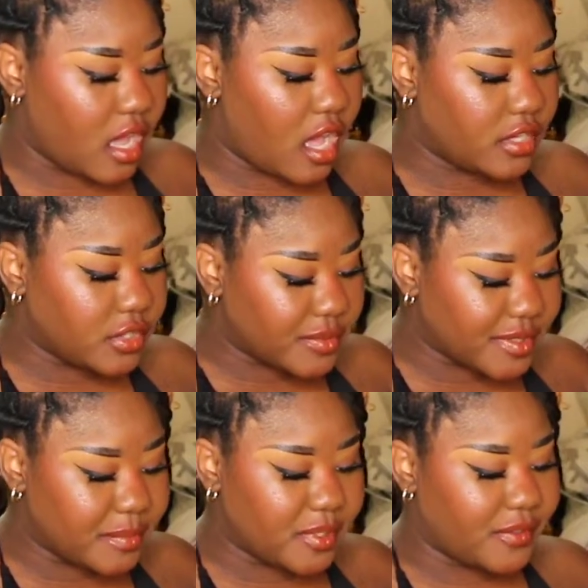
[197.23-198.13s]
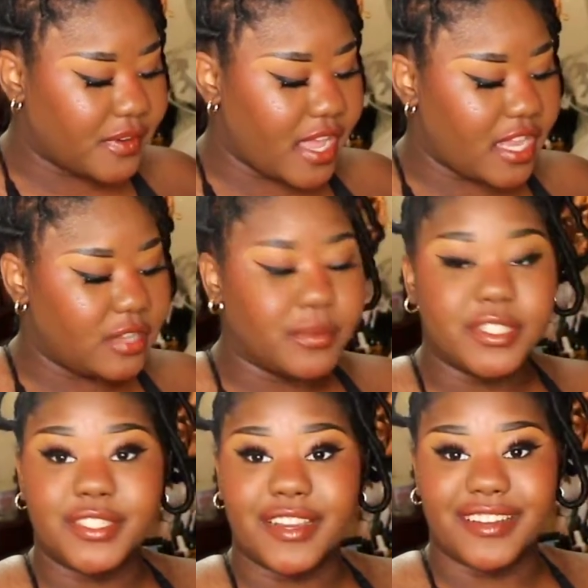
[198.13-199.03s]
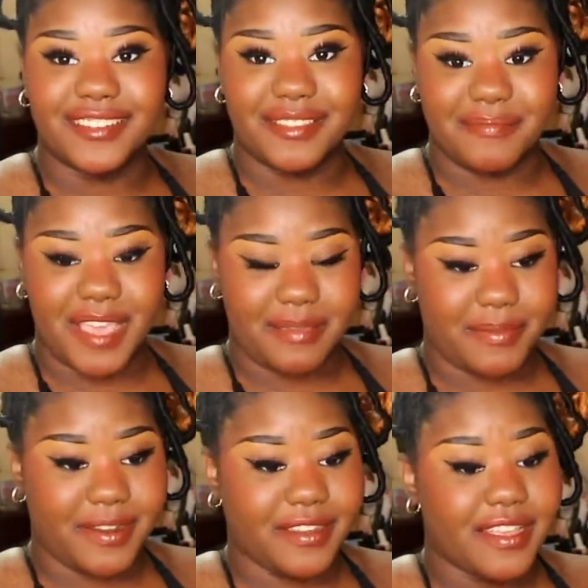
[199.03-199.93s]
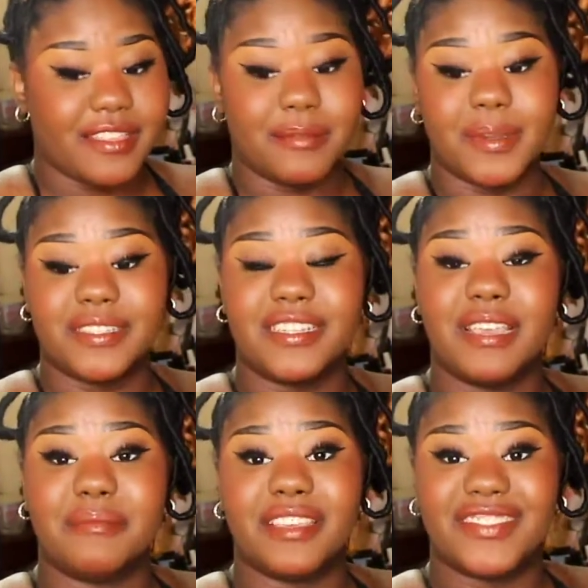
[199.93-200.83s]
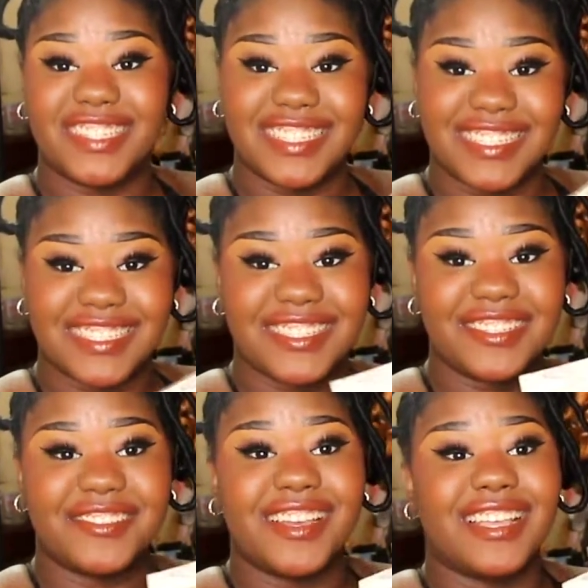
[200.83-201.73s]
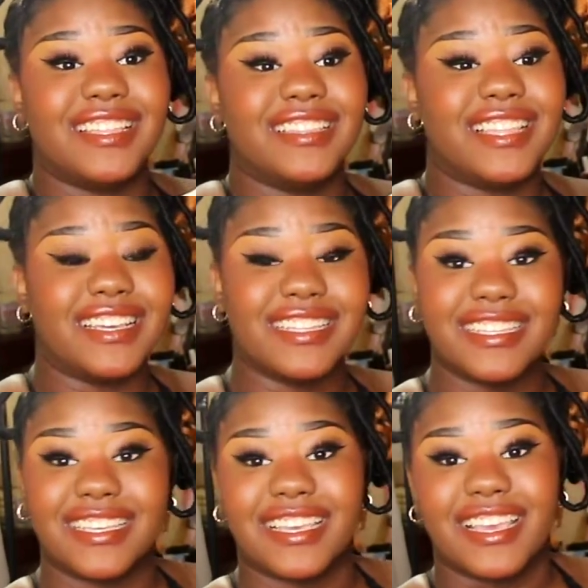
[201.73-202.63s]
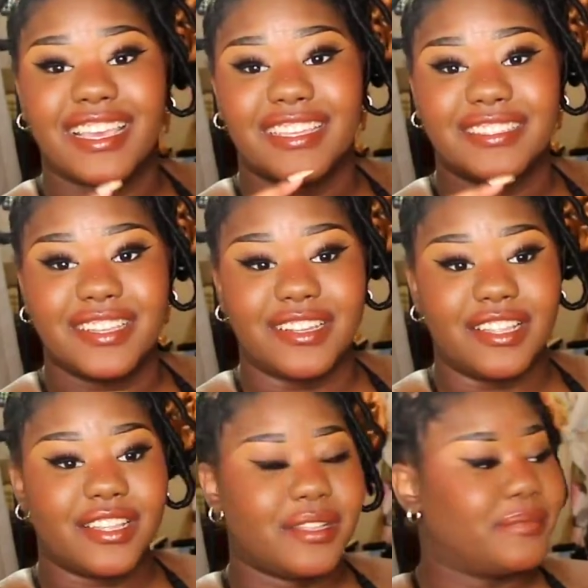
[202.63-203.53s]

Unusable for anyone darker than paper. The person I'm gifting this to, luckily, is a